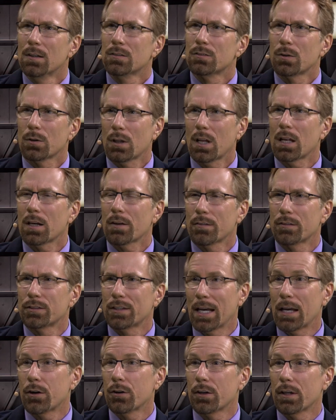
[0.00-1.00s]
So a lot of
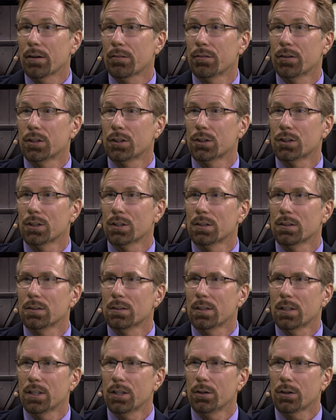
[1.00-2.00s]
standard definition,
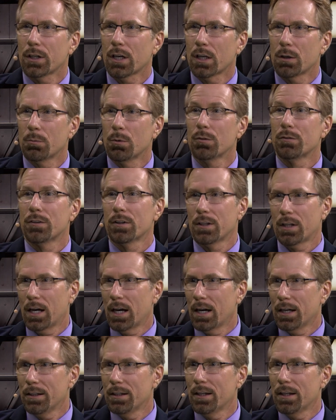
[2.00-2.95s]
and then you kind of yep. moved into high